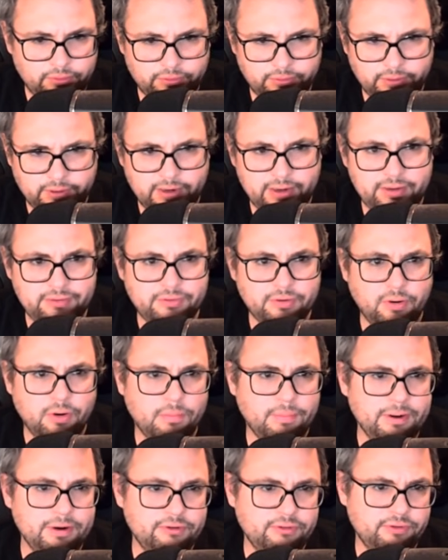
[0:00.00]
it is a
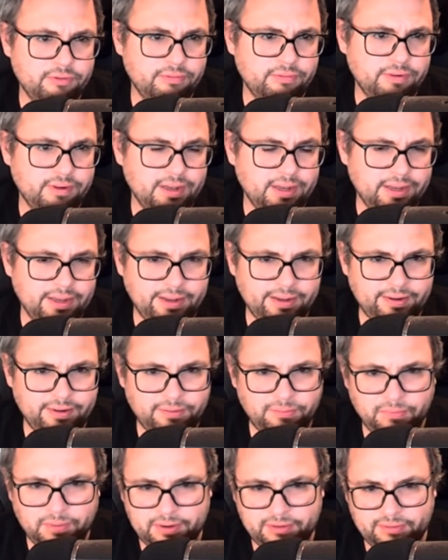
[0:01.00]
whole bunch of
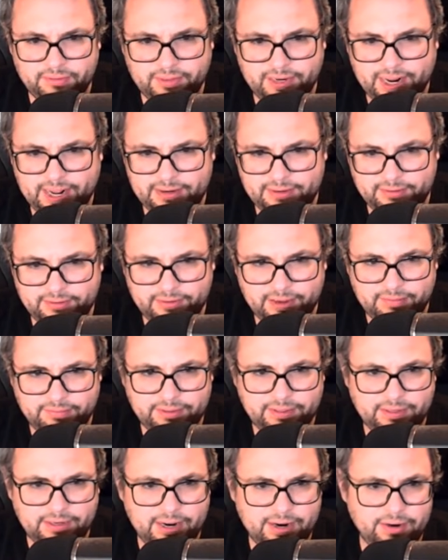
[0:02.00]
ones that add to
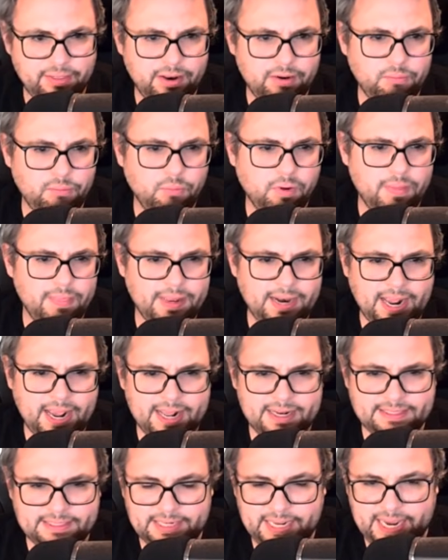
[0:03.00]
7, and then one that
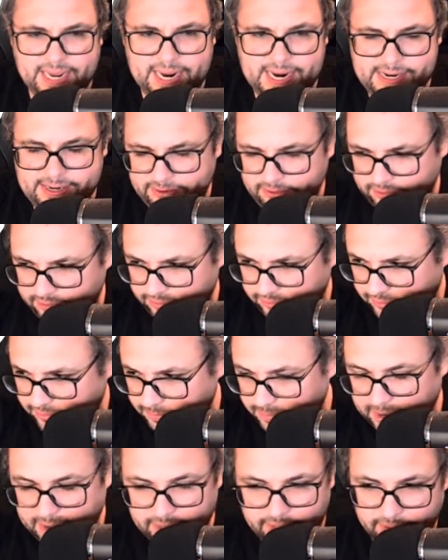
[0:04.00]
adds to 8 just to
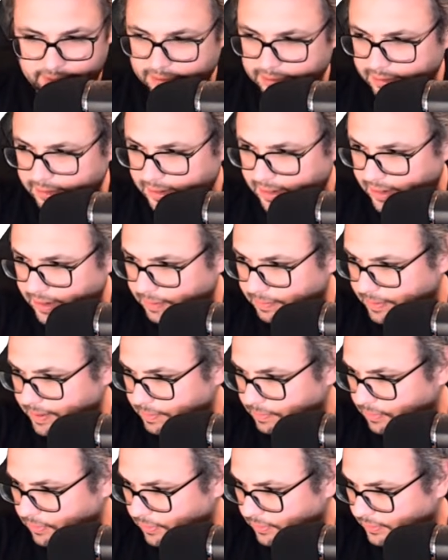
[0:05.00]
bother
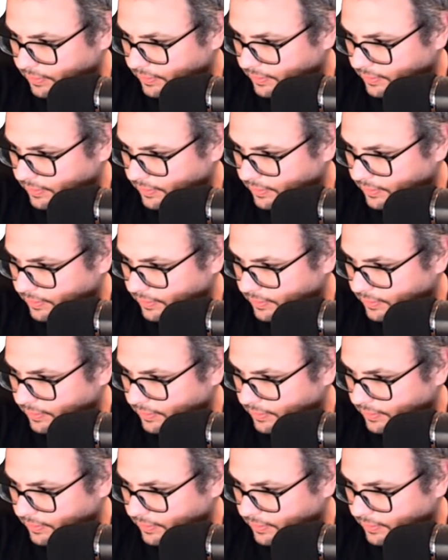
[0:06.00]
people.